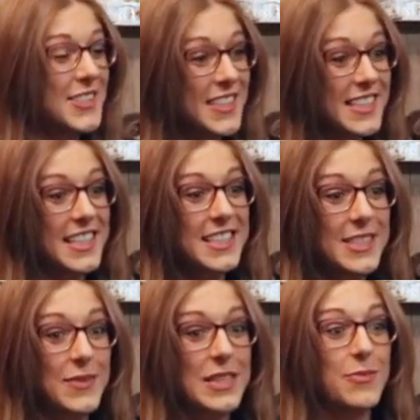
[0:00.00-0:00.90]
So that's saying
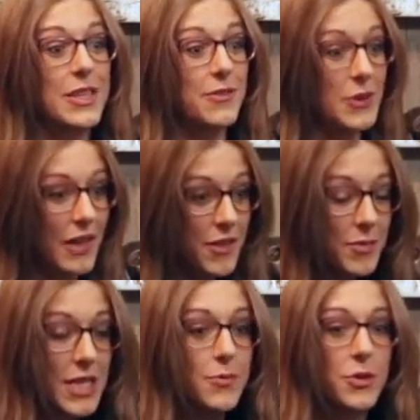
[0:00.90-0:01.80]
something, but if you have
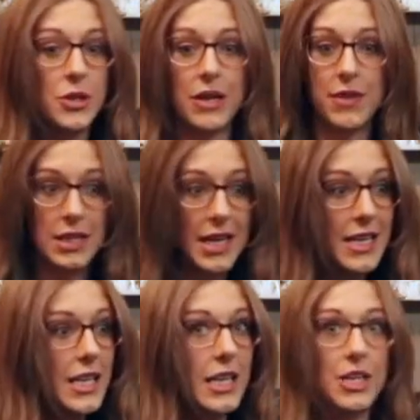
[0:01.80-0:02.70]
the people and you have the
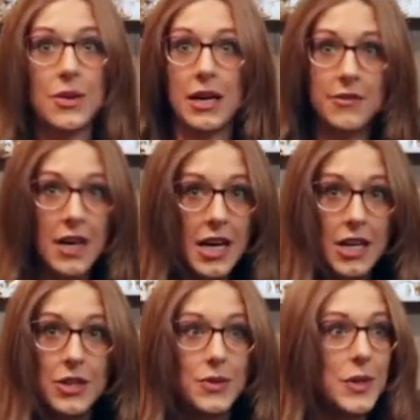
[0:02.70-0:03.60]
lighting and you have
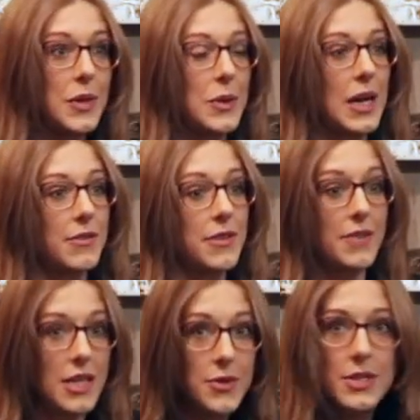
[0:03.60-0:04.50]
the
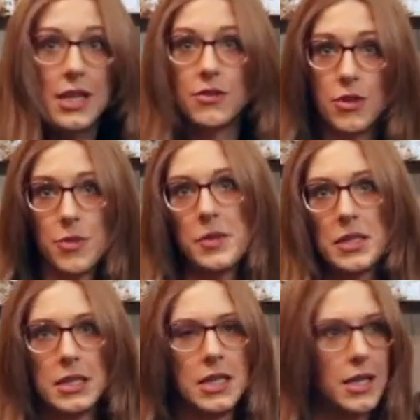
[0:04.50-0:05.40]
venues that are
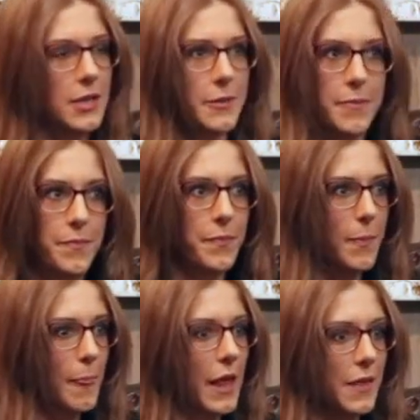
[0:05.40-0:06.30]
open,
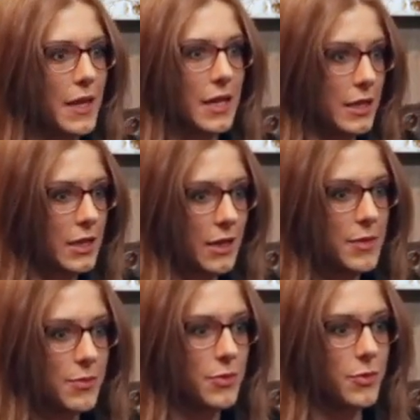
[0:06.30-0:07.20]
then I think that
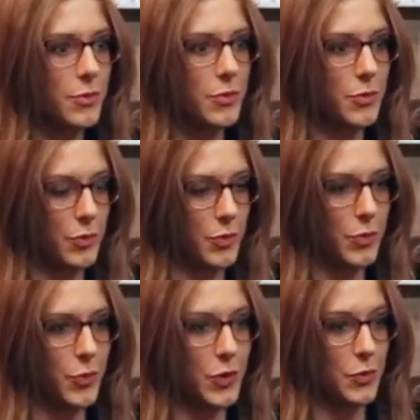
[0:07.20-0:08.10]
people
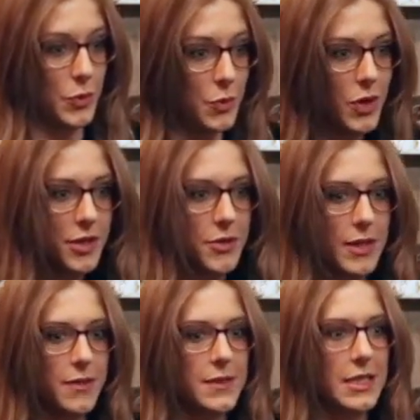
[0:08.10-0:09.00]
would want to go
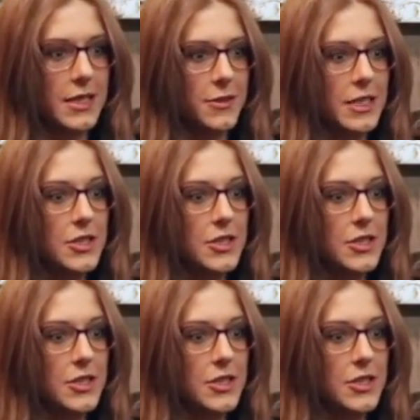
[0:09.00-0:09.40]
downtown.